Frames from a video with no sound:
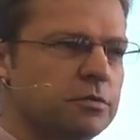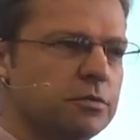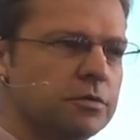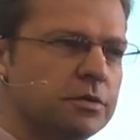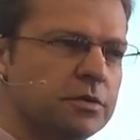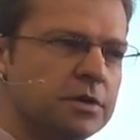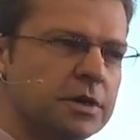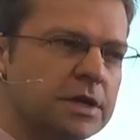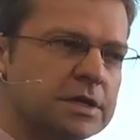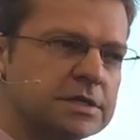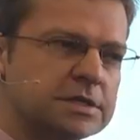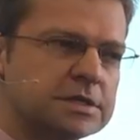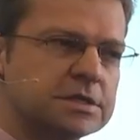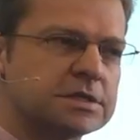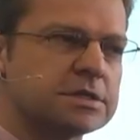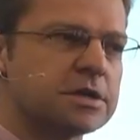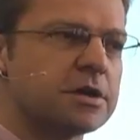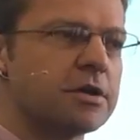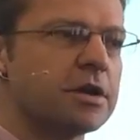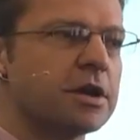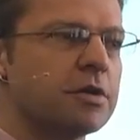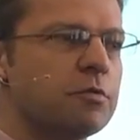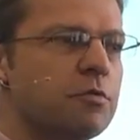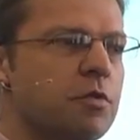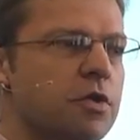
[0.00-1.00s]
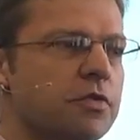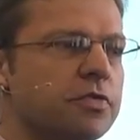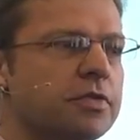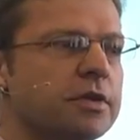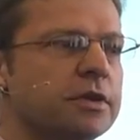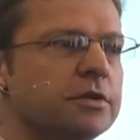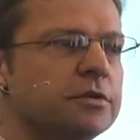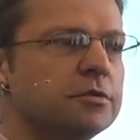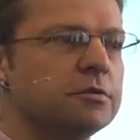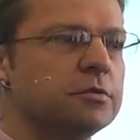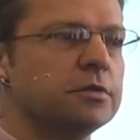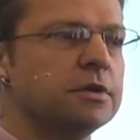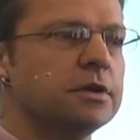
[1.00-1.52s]
necessarily what
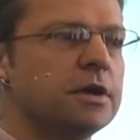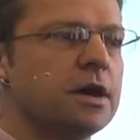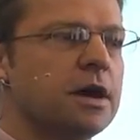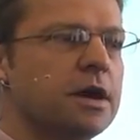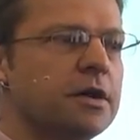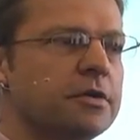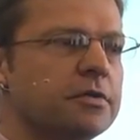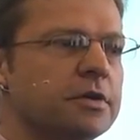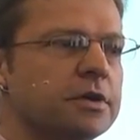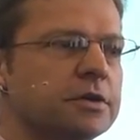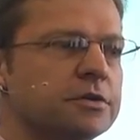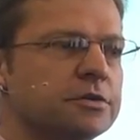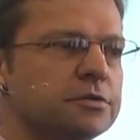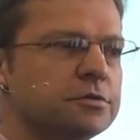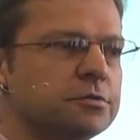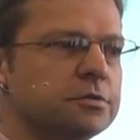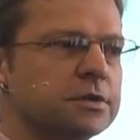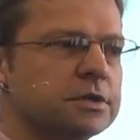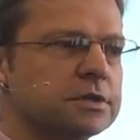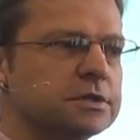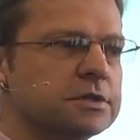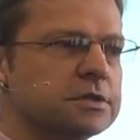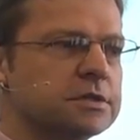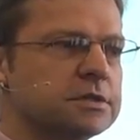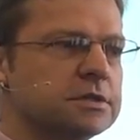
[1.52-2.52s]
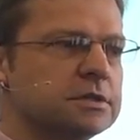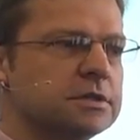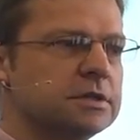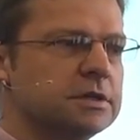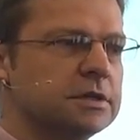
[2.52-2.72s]
they do and how they do it.